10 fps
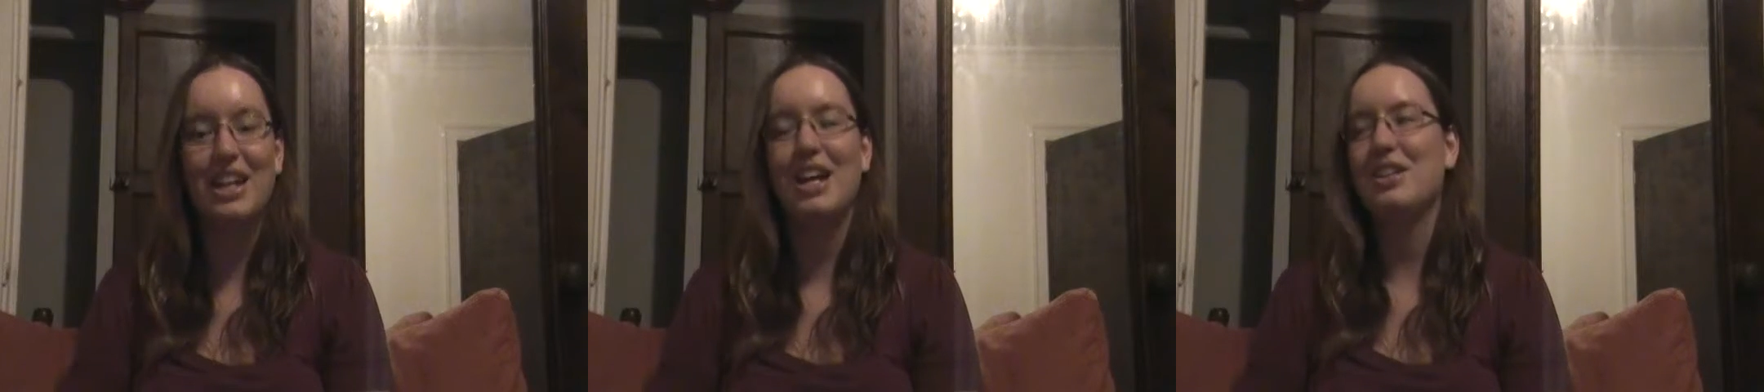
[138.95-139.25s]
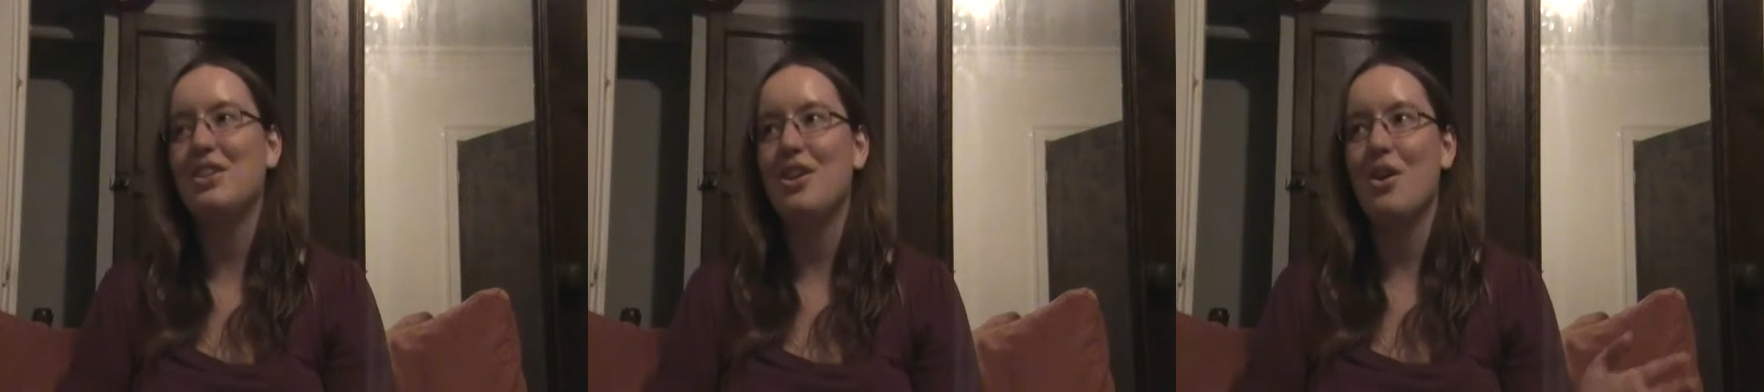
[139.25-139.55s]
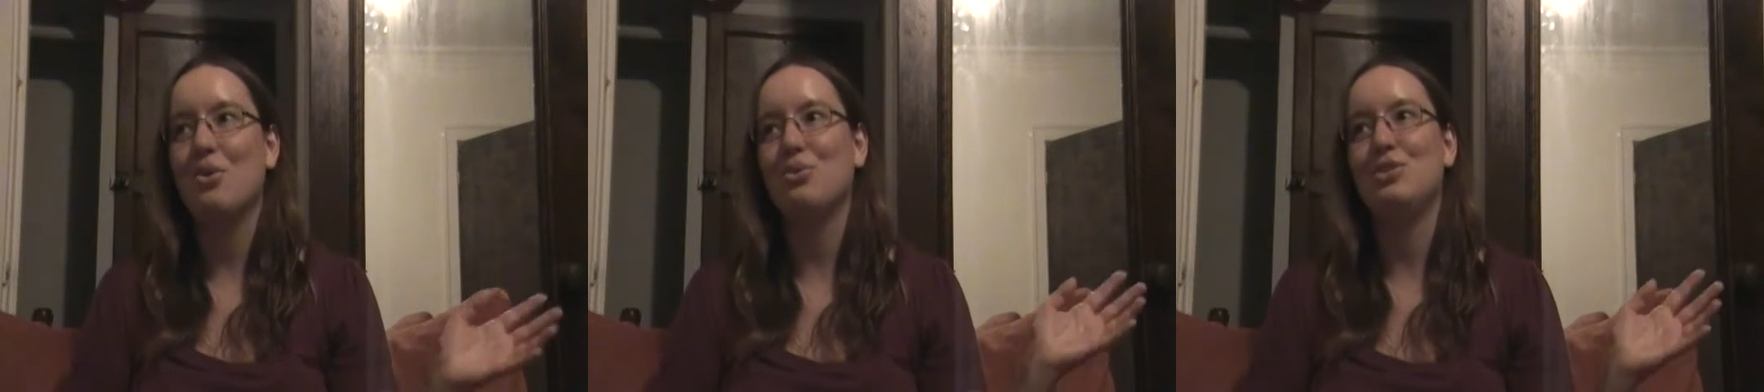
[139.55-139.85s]
and I
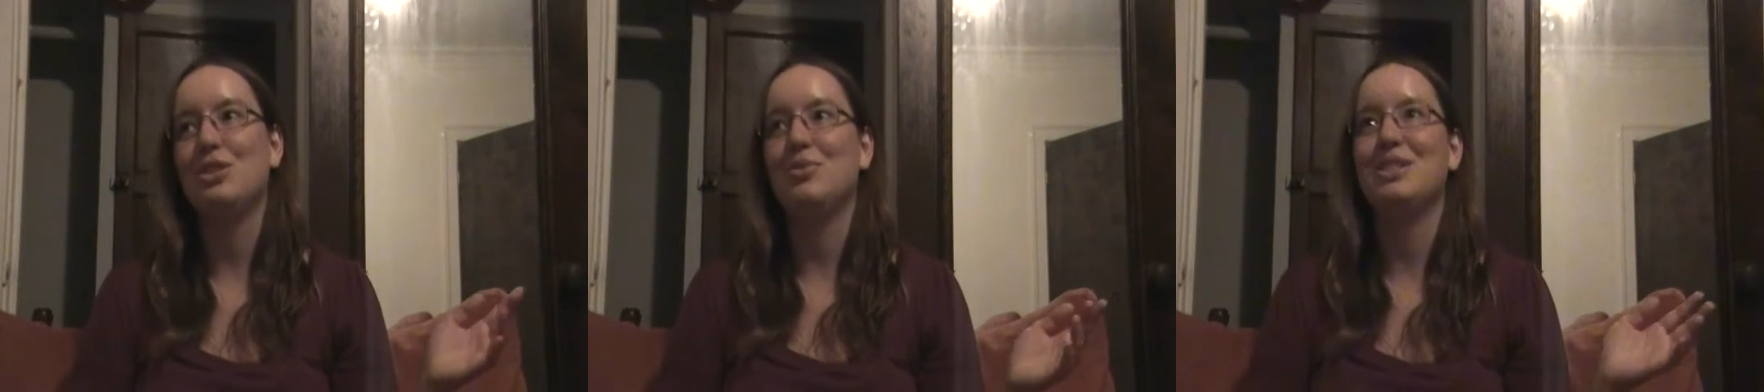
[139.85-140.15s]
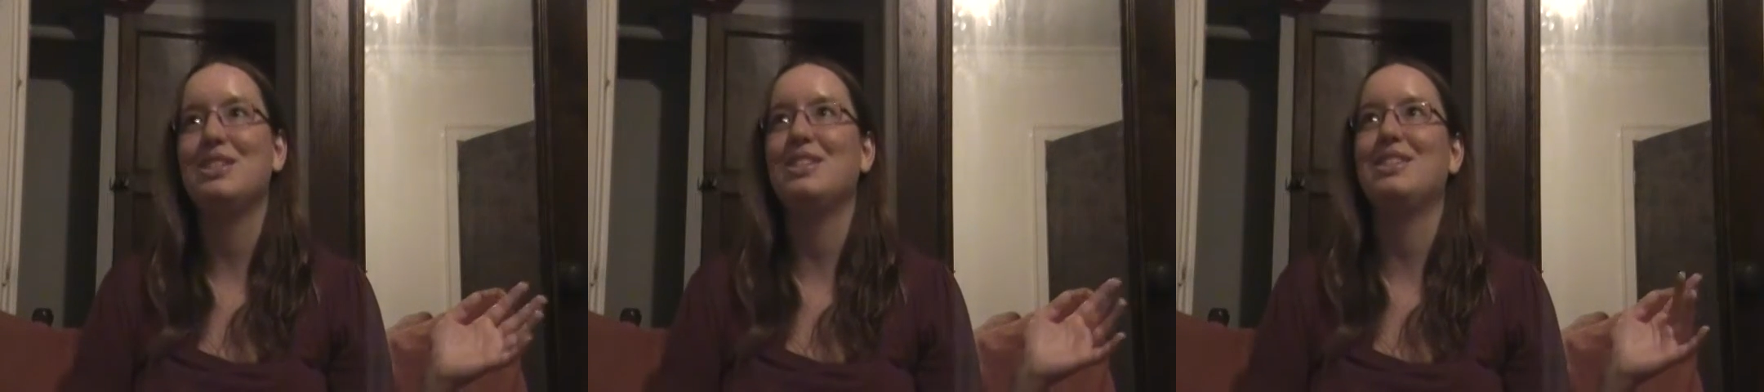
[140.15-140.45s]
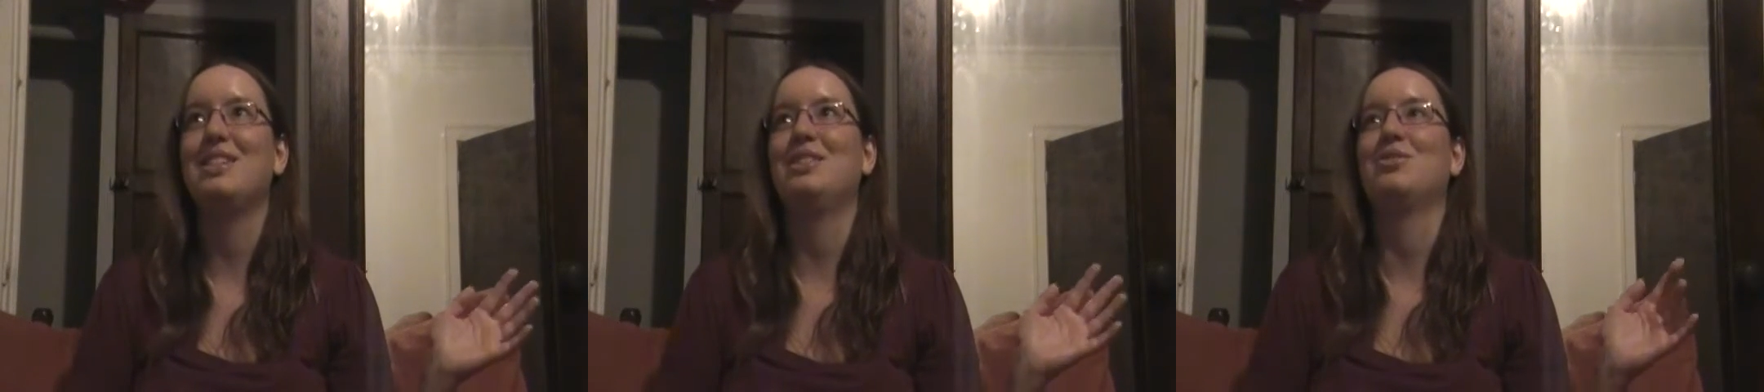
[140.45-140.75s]
know she
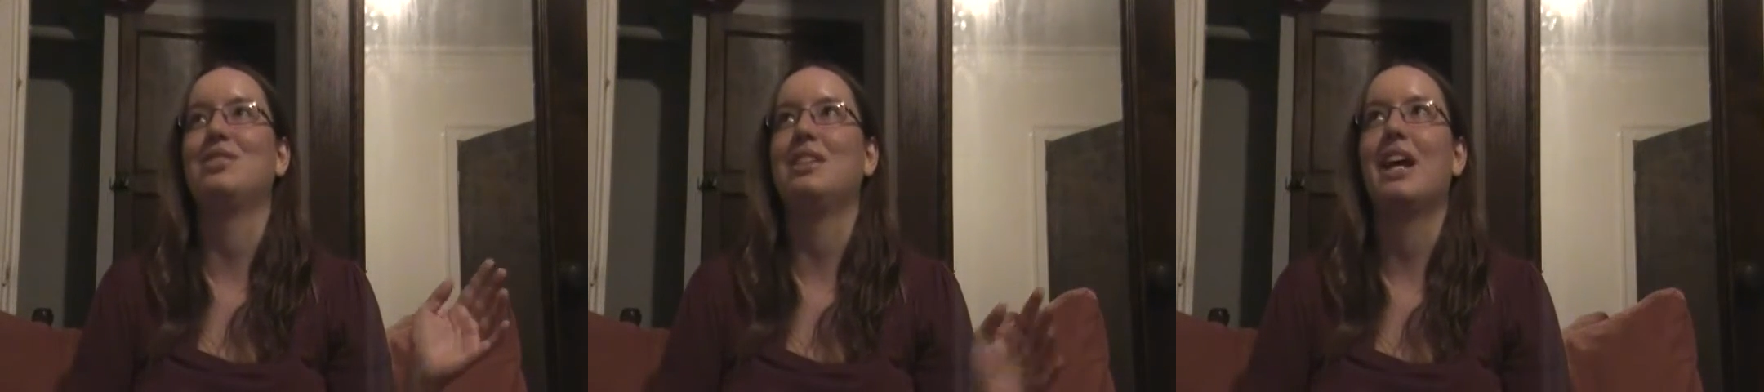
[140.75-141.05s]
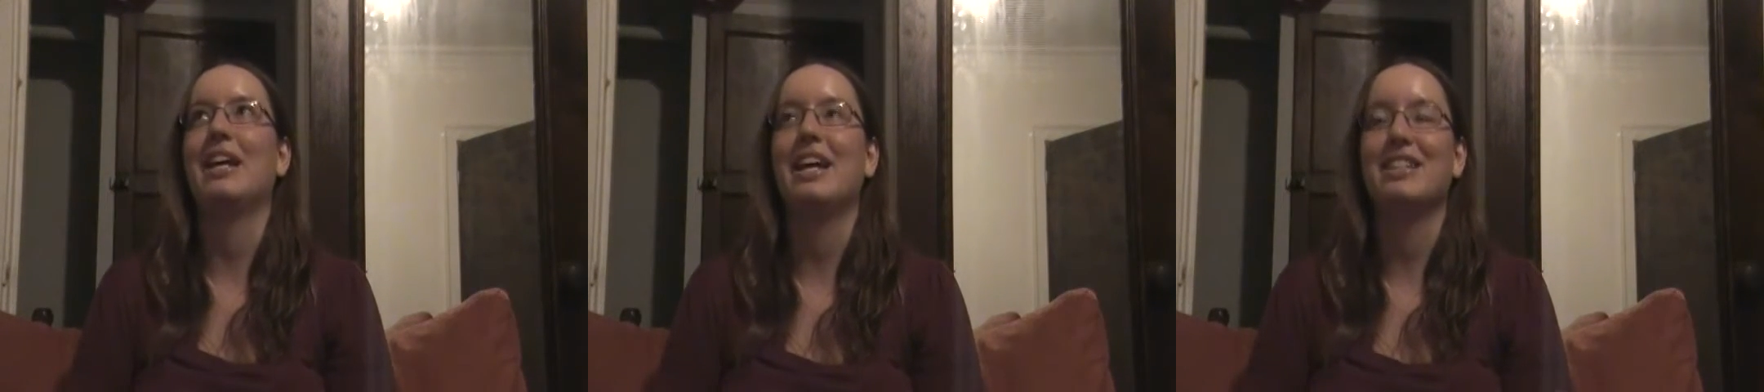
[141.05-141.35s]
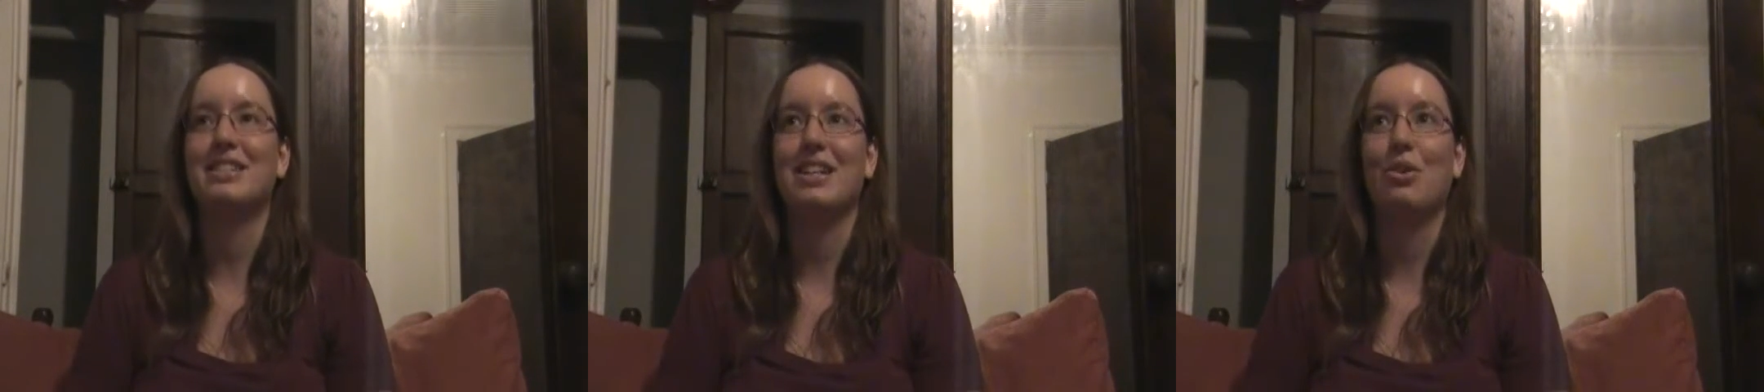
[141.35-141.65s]
was interesting, I
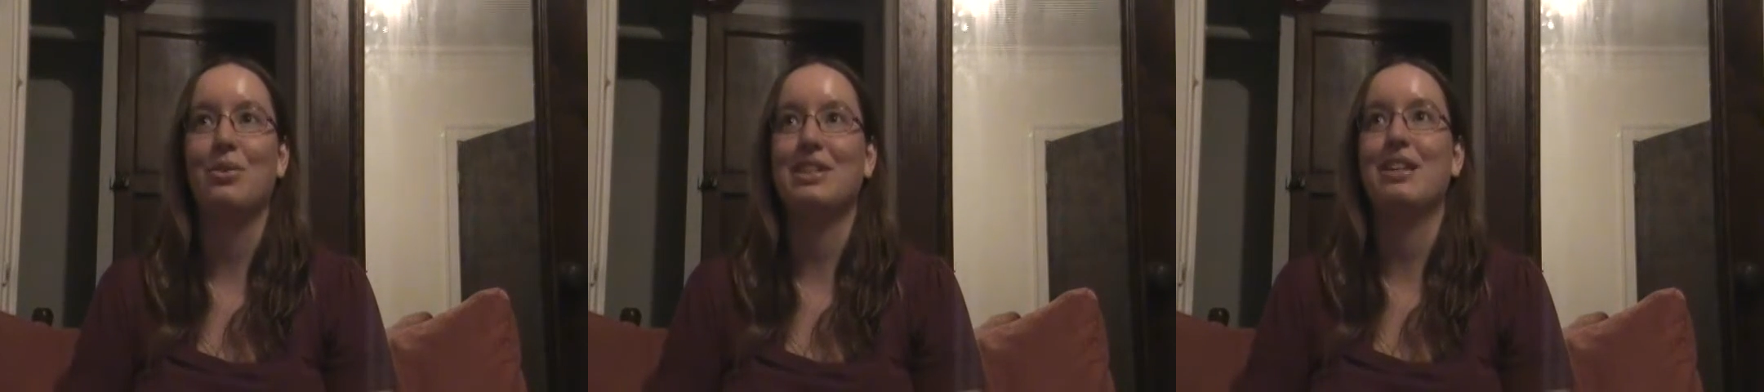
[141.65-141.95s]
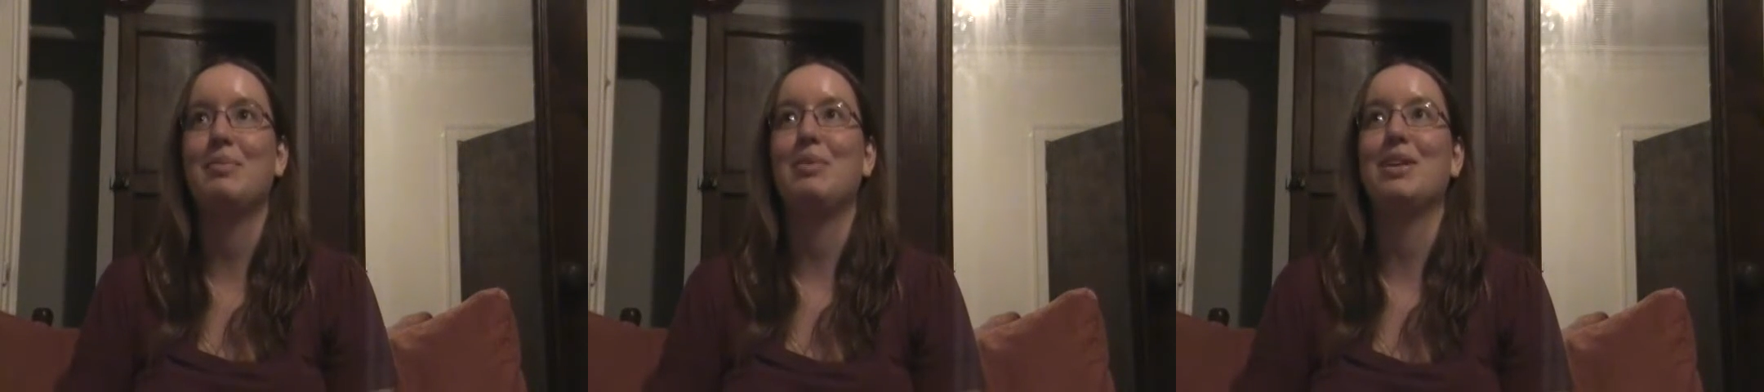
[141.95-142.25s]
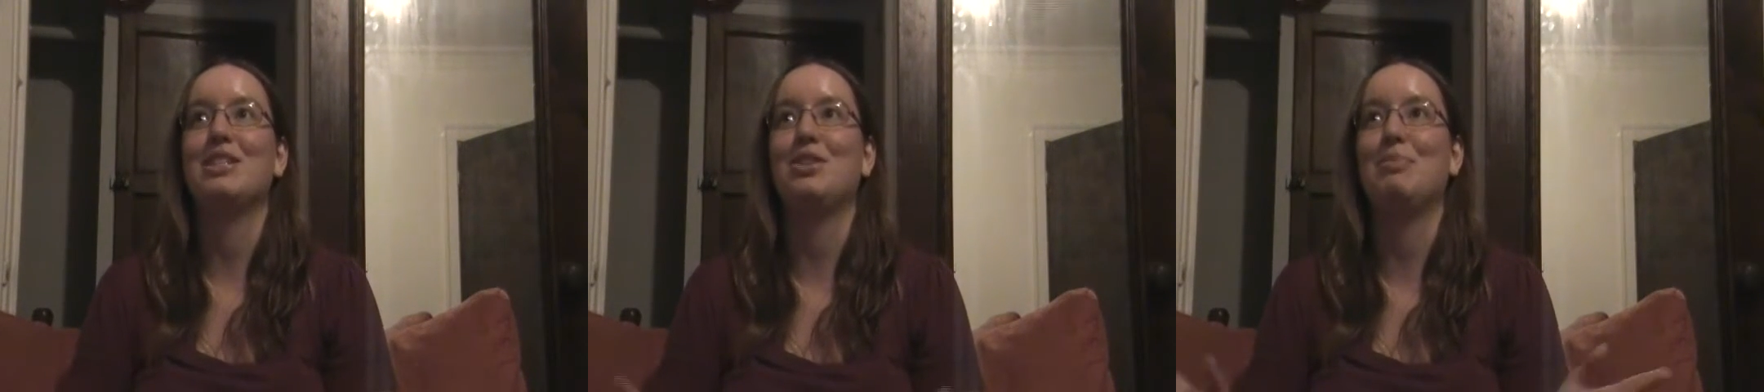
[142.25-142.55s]
guess, and always had to be
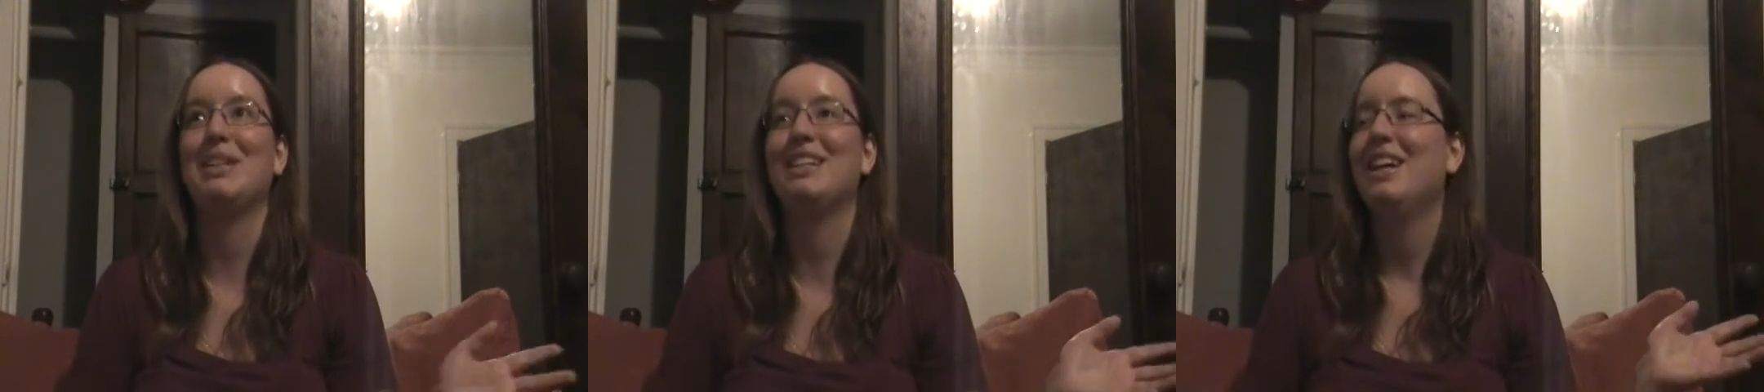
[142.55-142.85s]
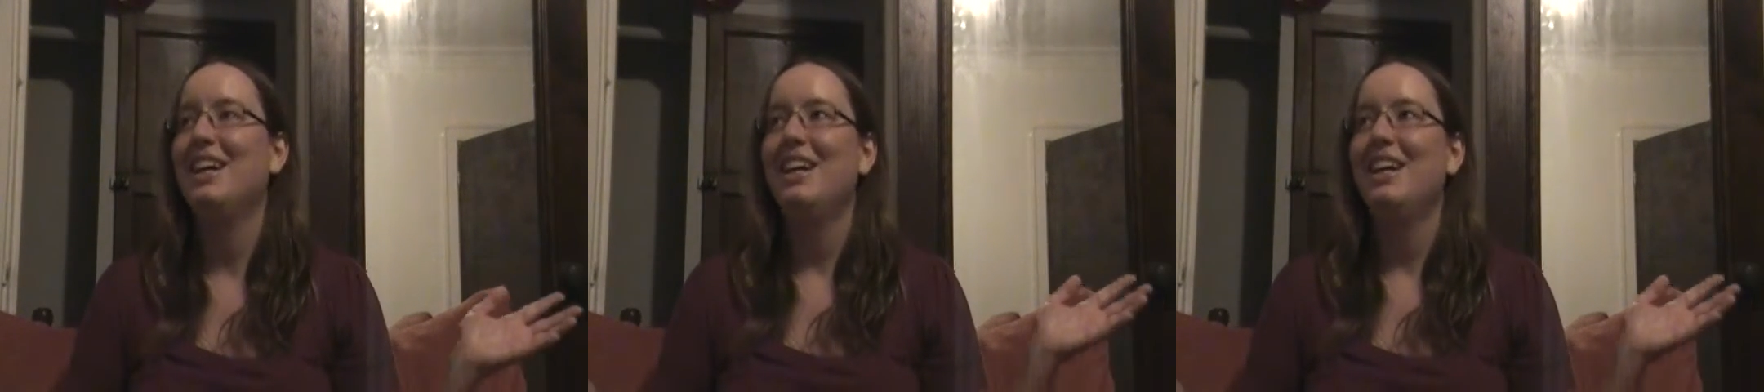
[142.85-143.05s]
rescued, but